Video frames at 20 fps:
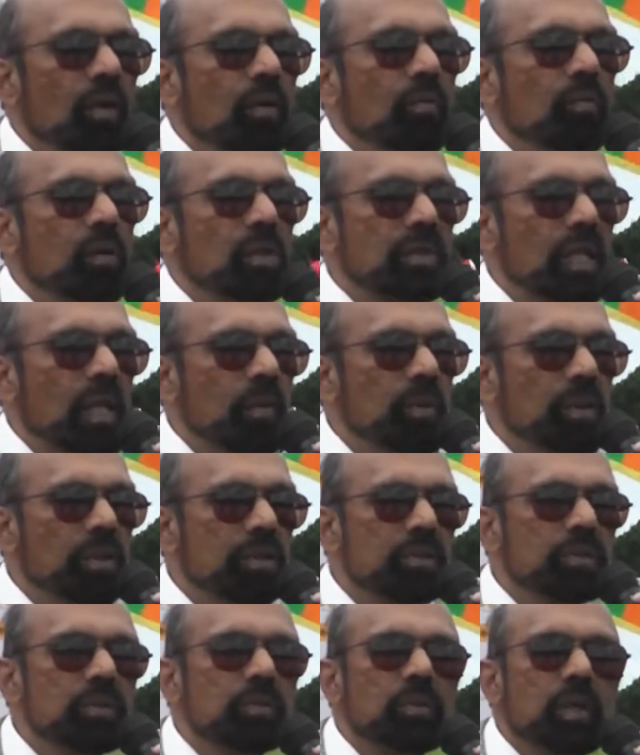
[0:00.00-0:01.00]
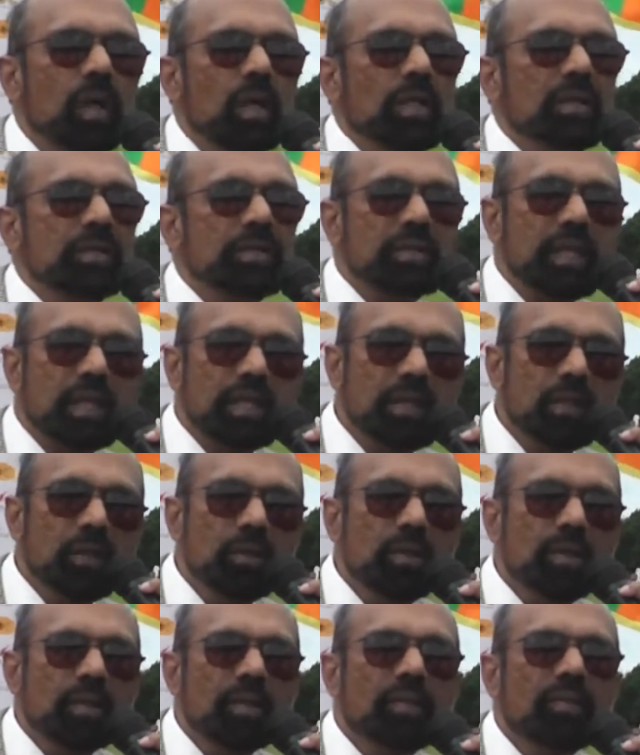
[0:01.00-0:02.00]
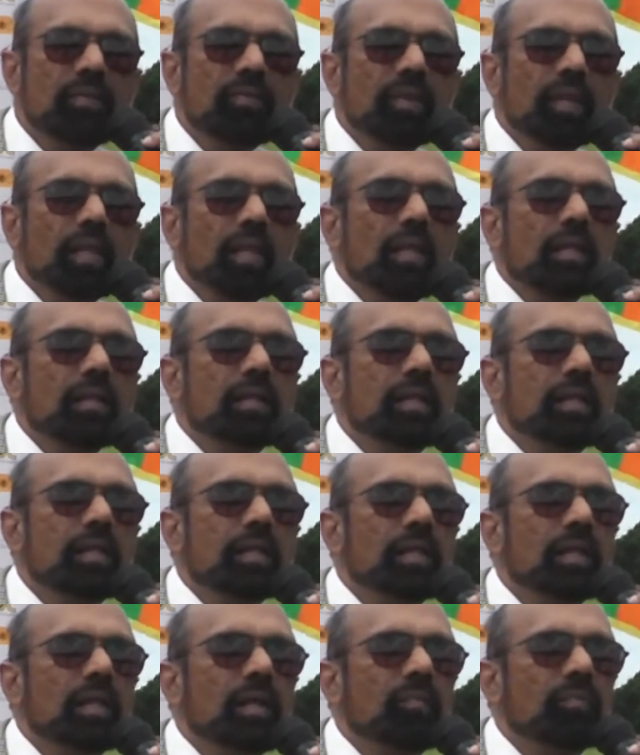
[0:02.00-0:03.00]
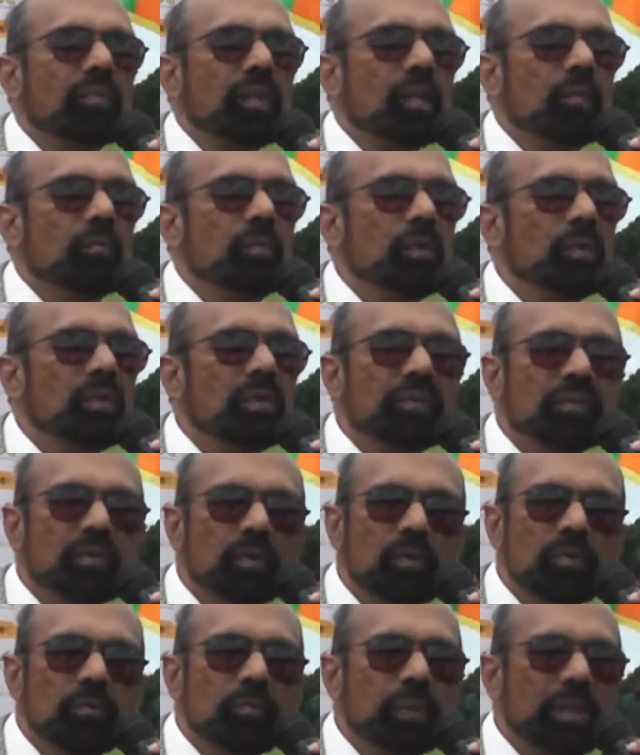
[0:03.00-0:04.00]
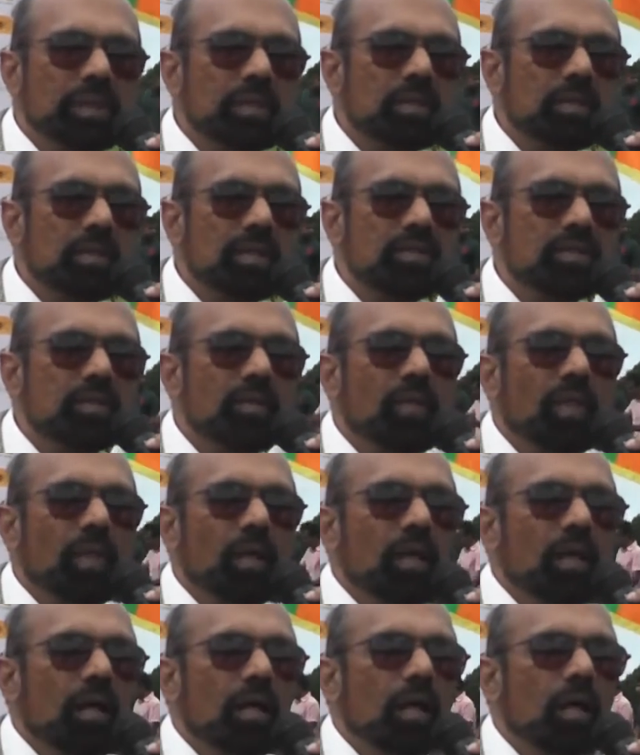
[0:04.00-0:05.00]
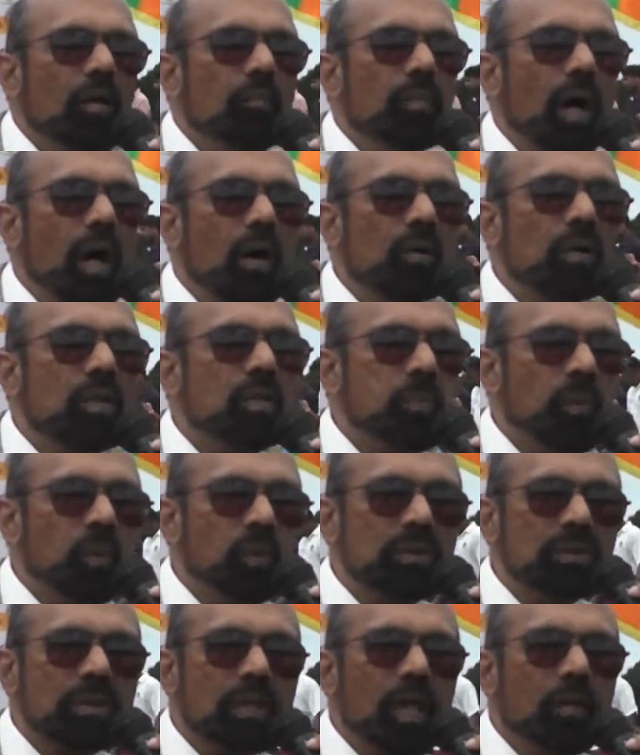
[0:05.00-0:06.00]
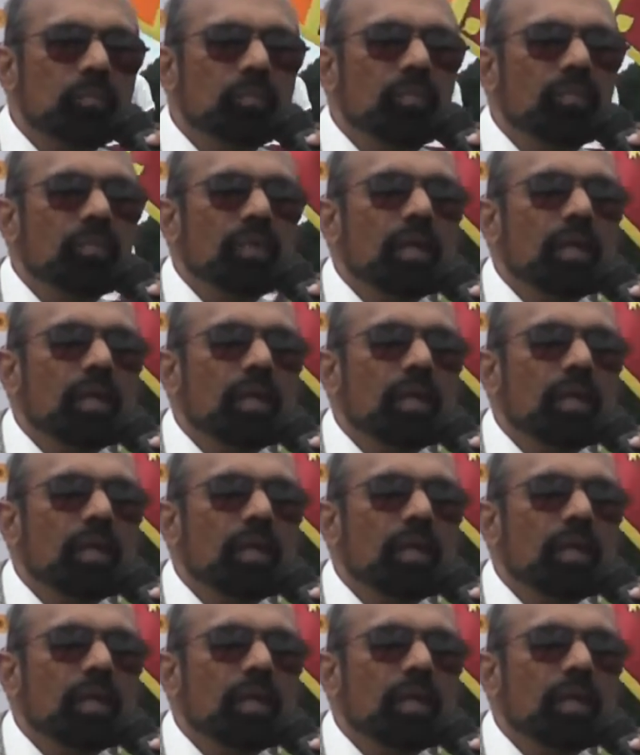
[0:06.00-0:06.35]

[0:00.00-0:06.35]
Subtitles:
was able to secure the beautiful, picturesque Maori Sports Club